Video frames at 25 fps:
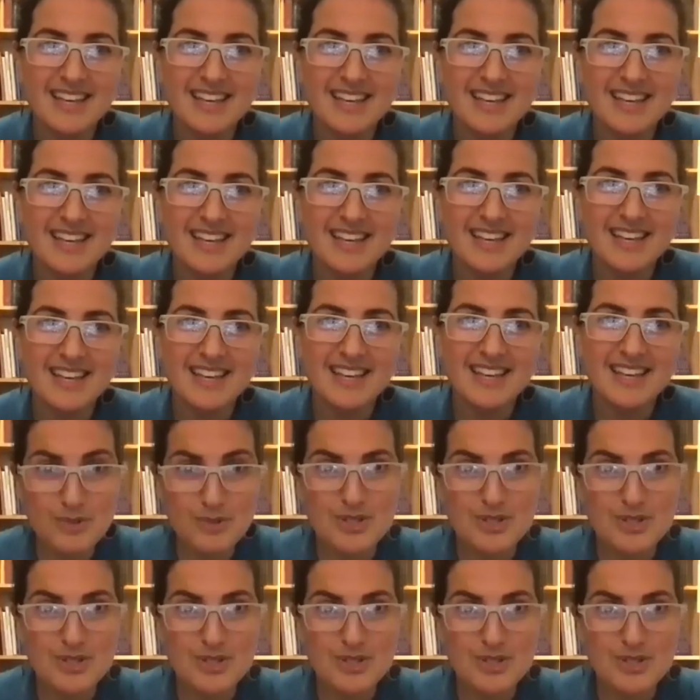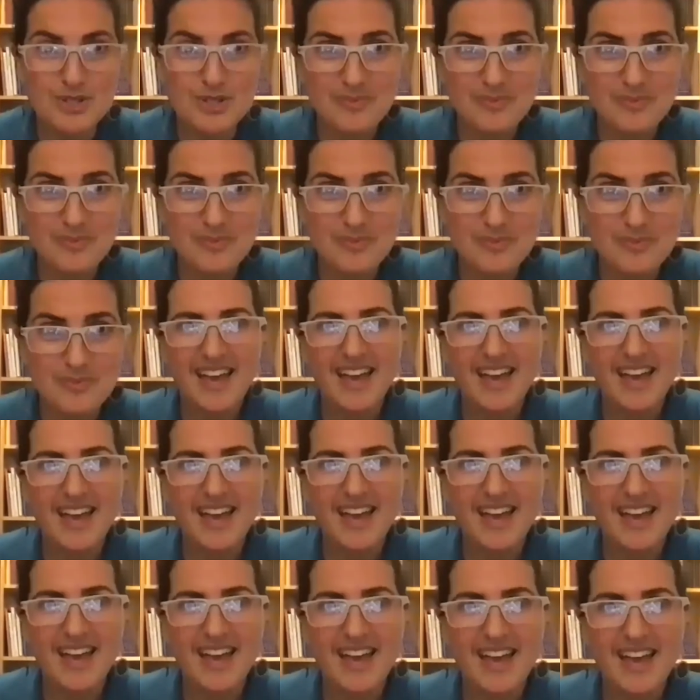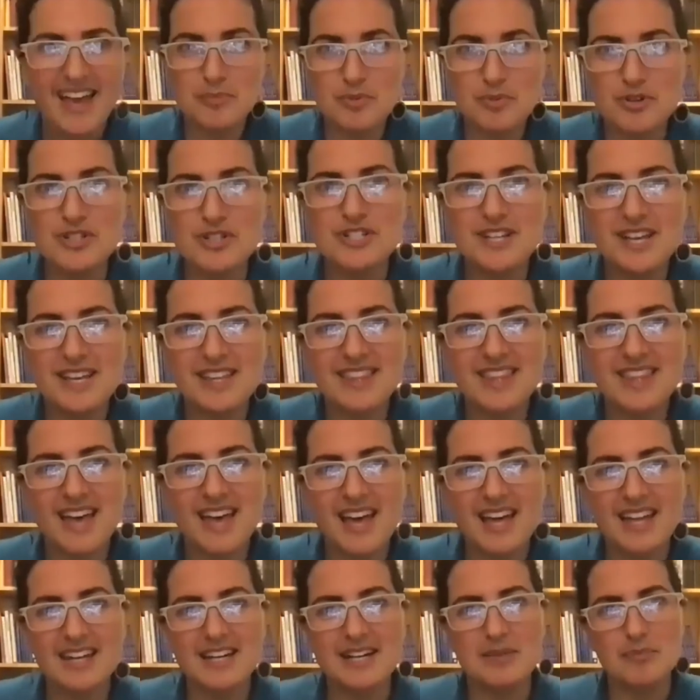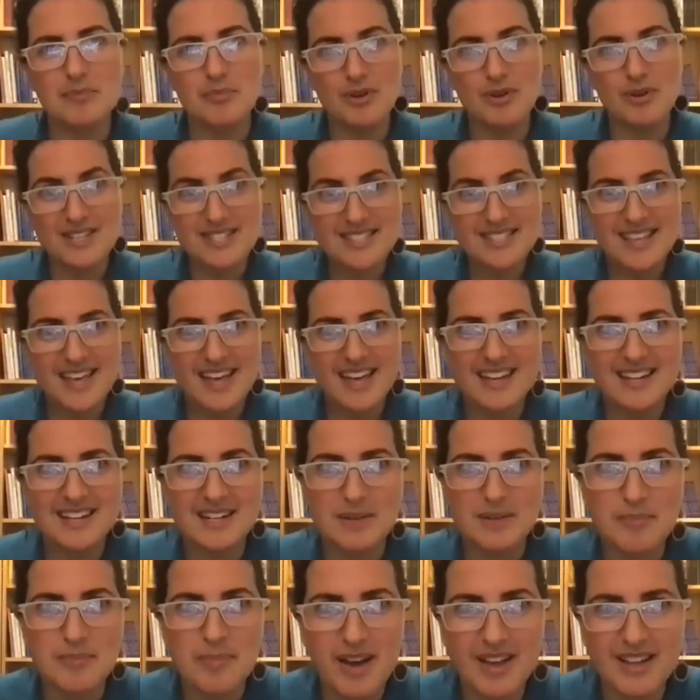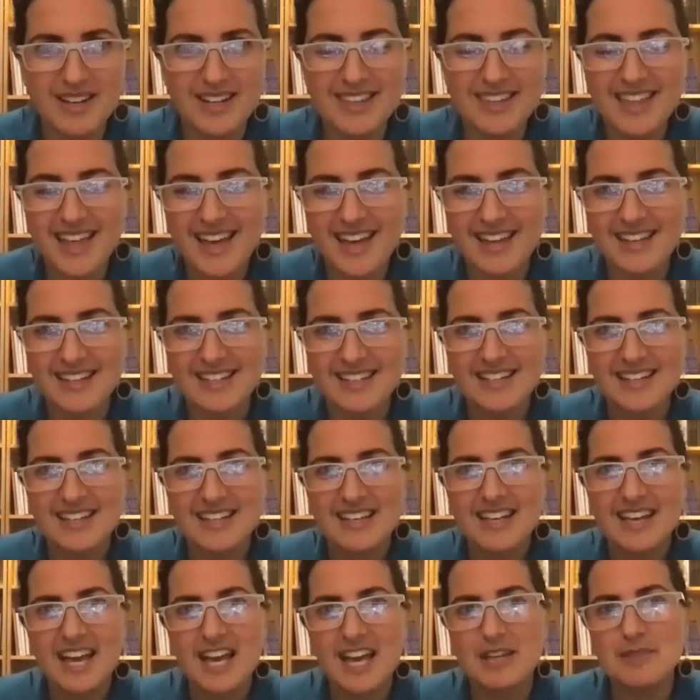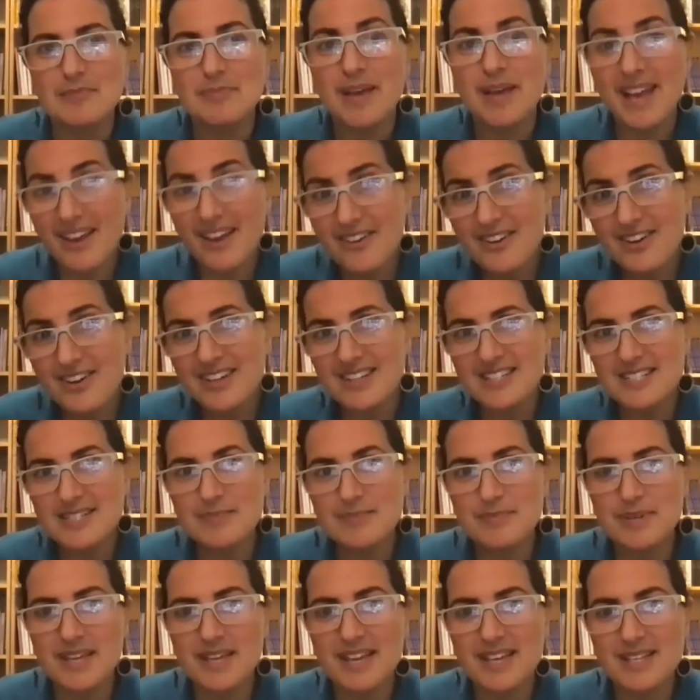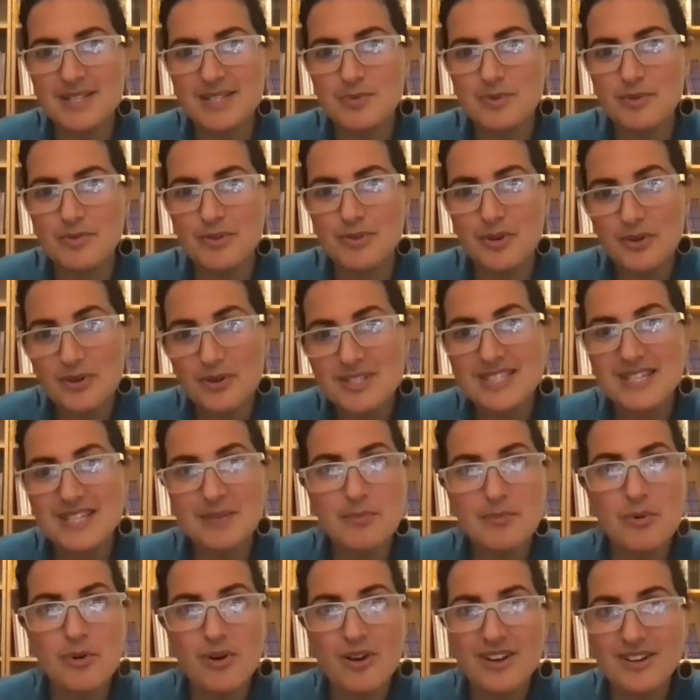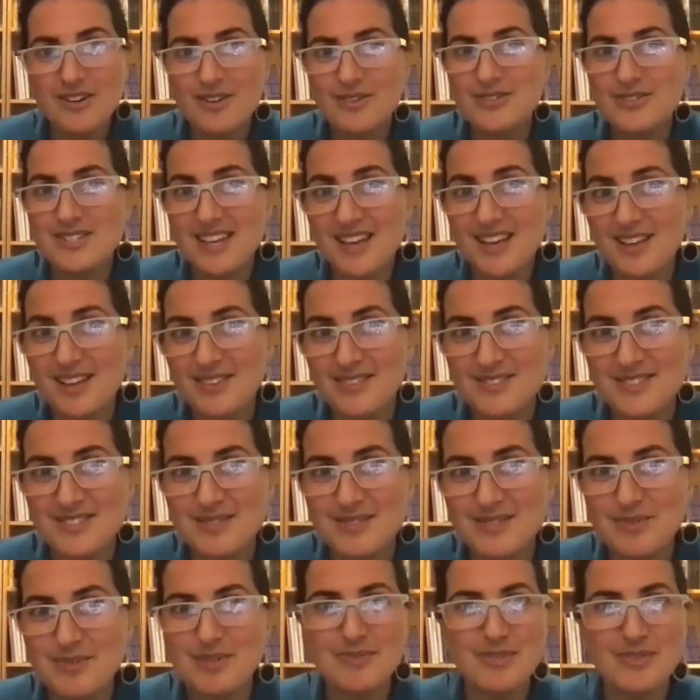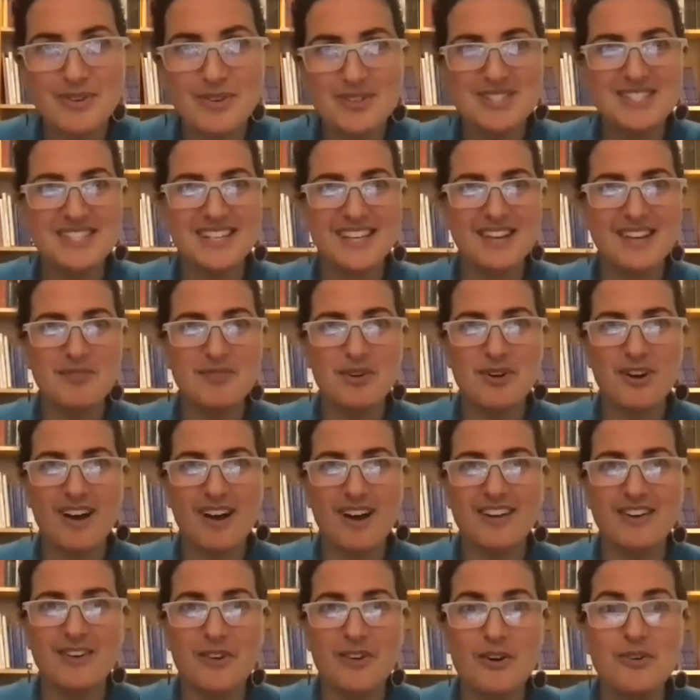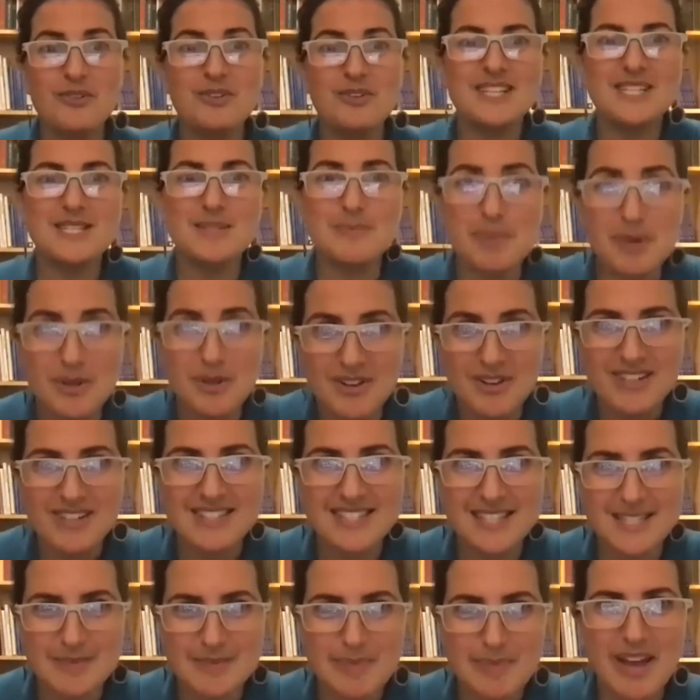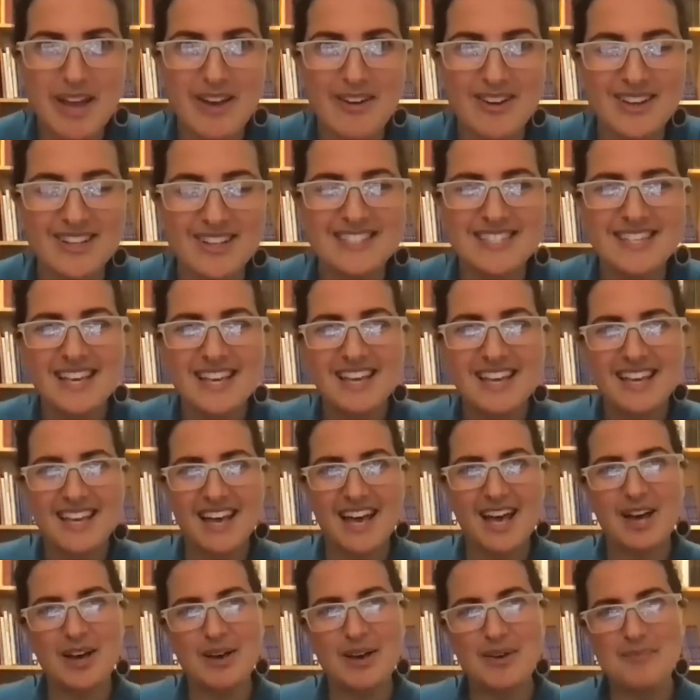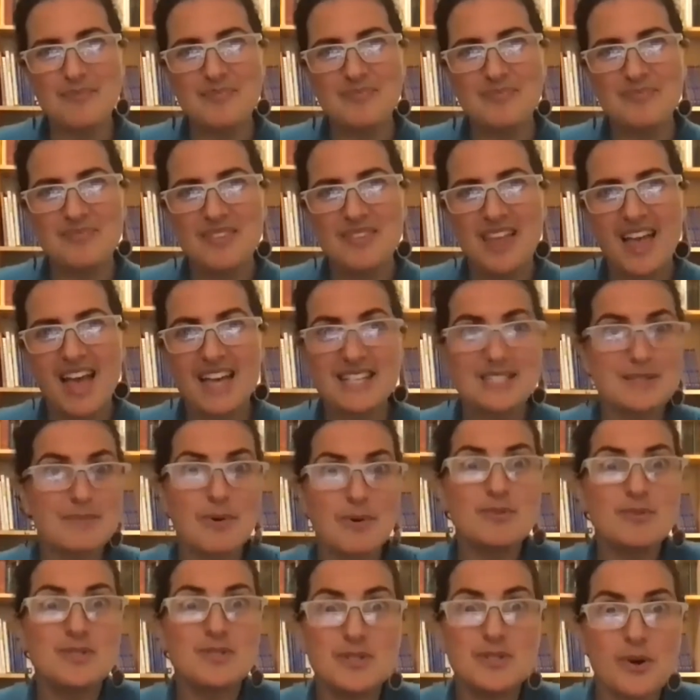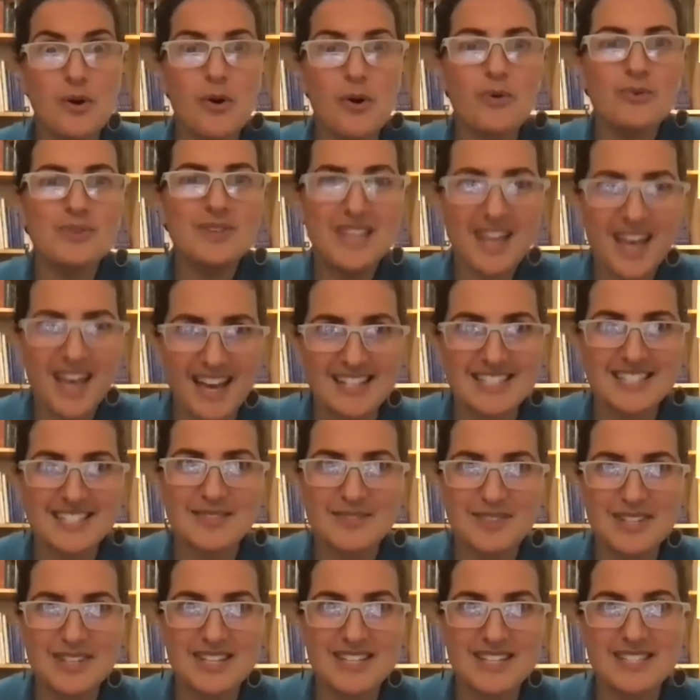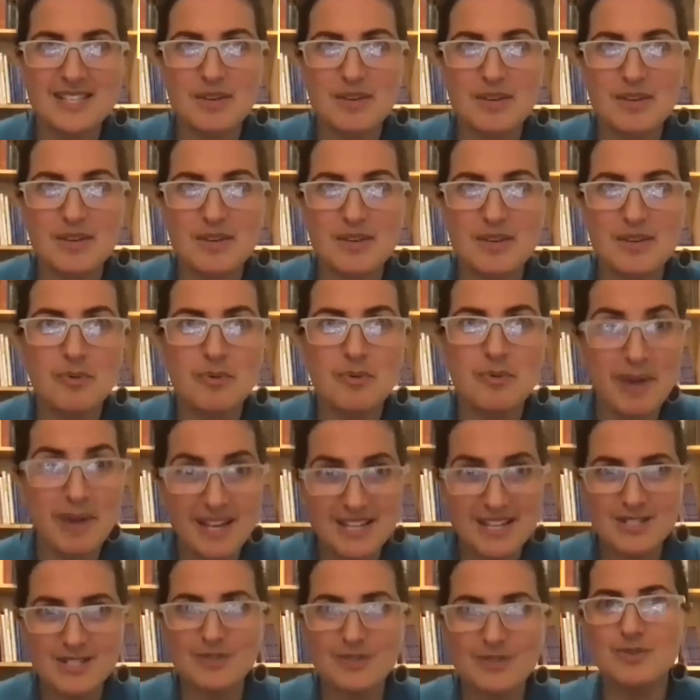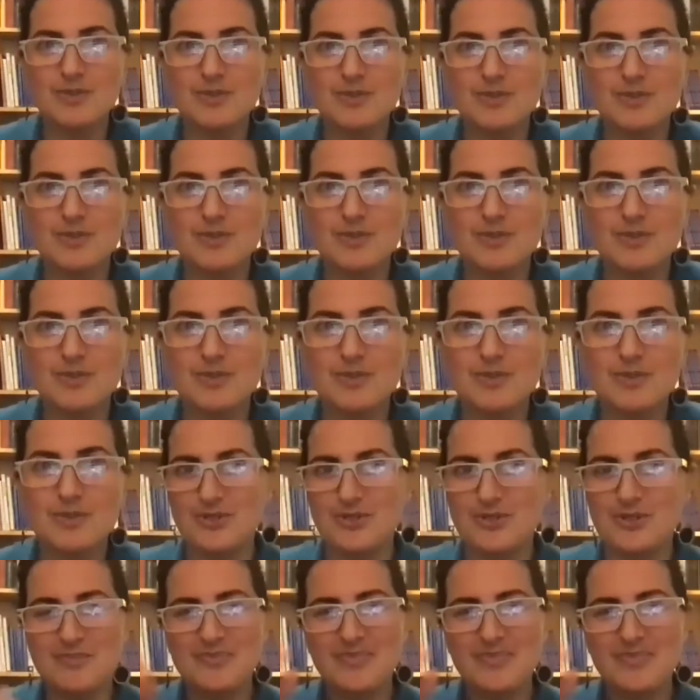And we do too. And so to appreciate that and embrace that and embody that. And parent, because we're focusing more on ourselves, we're focusing more on our own experience as parents, as opposed to only activities that we might do with our children.